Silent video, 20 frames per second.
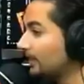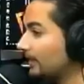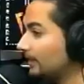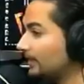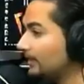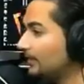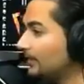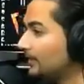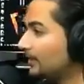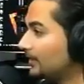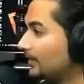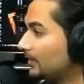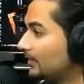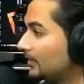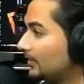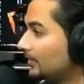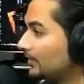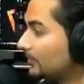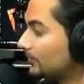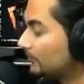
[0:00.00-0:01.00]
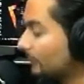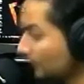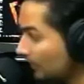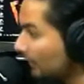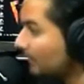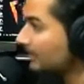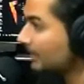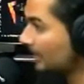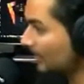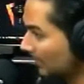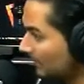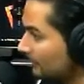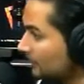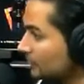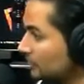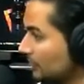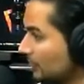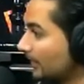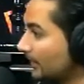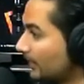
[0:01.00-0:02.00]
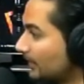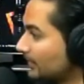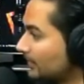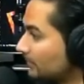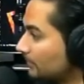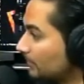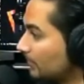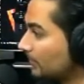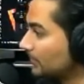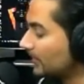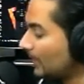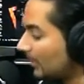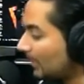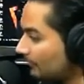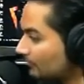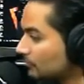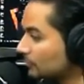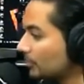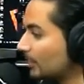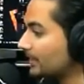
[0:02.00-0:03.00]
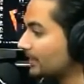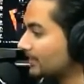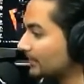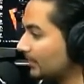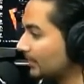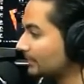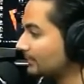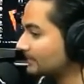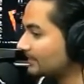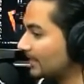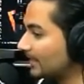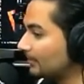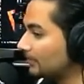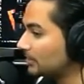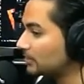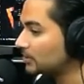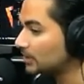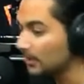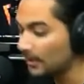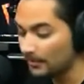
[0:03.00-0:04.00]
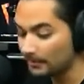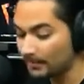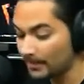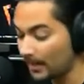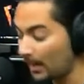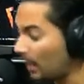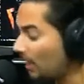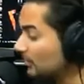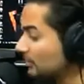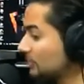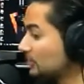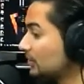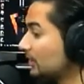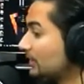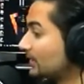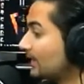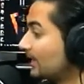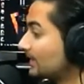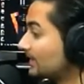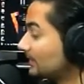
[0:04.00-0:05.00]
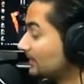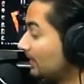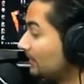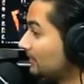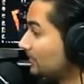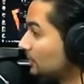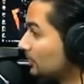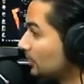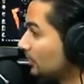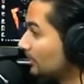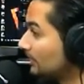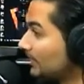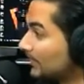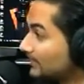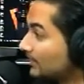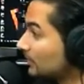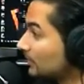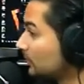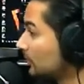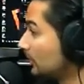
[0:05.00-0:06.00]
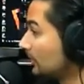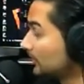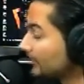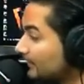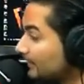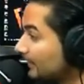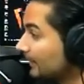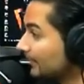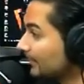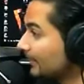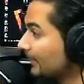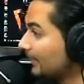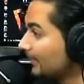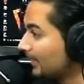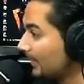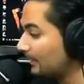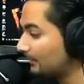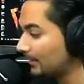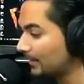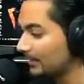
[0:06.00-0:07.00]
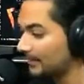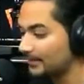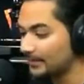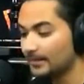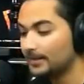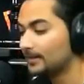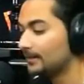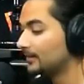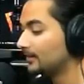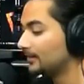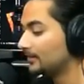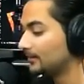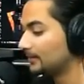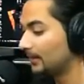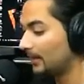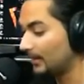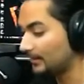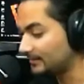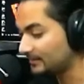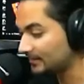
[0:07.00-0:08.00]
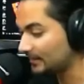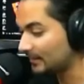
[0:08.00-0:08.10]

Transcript: in for drinks, for, and they'll have a drink at the bar. They'll have drink and like a sandwich. But I'll start at like eleven thirty. Like they're cleaning, and I'm like, I